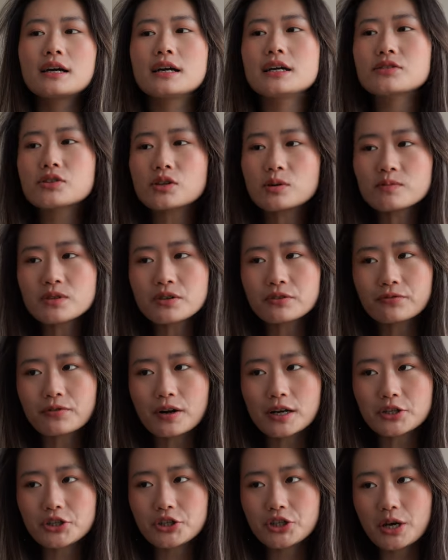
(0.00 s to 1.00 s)
In terms of
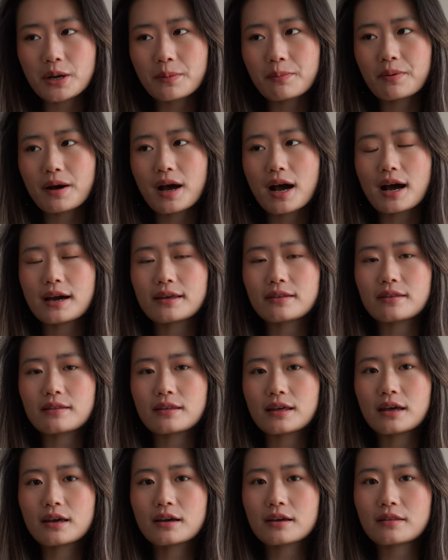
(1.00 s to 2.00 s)
friendship, I
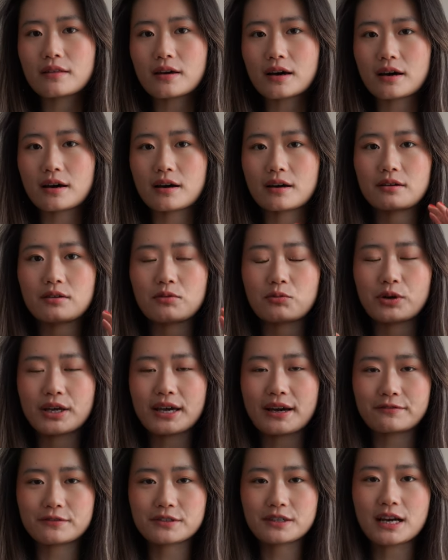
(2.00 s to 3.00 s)
think that we
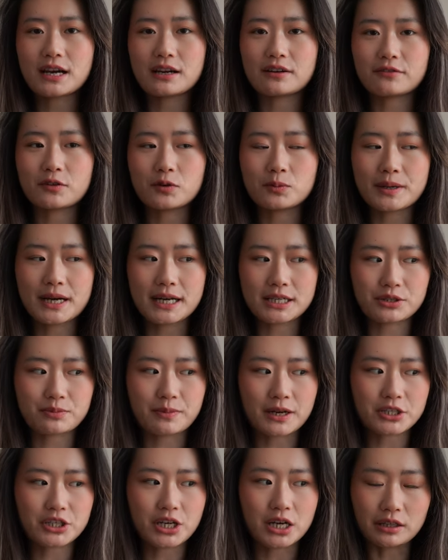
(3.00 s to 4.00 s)
have to kind of go back to
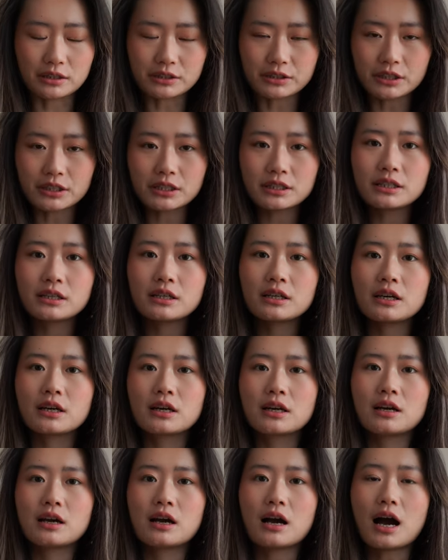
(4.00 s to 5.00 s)
my childhood.
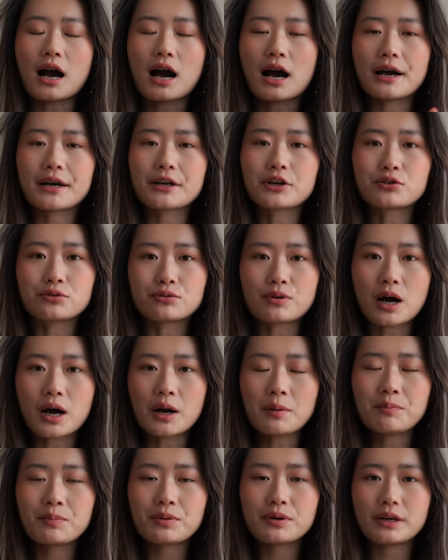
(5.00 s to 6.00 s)
I grew
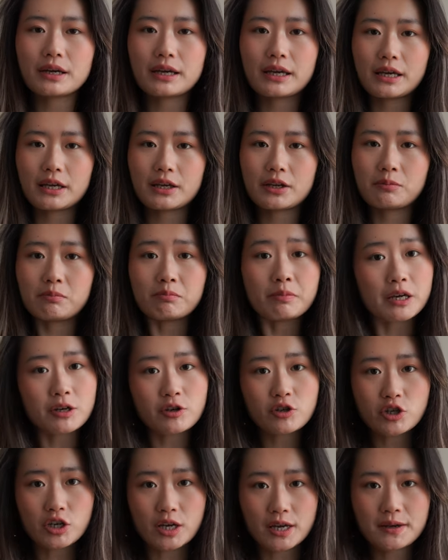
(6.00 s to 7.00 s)
up in
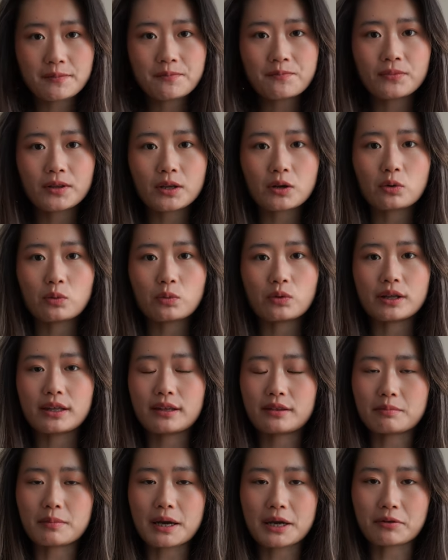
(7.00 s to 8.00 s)
Beijing
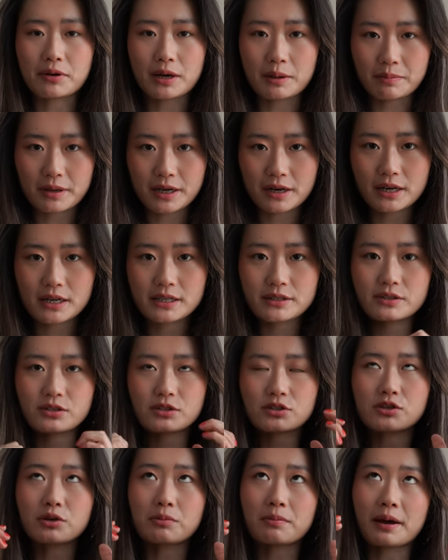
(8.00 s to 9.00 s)
with my
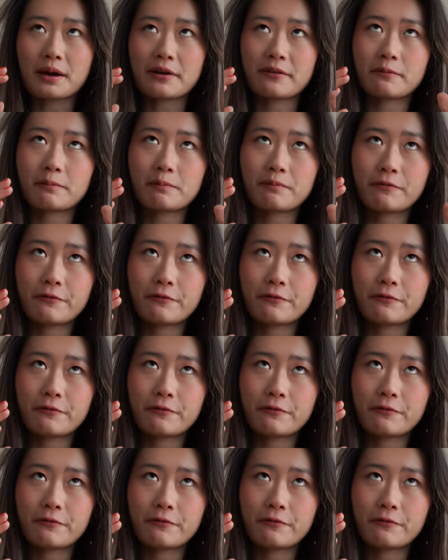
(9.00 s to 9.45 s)
grandparents, so my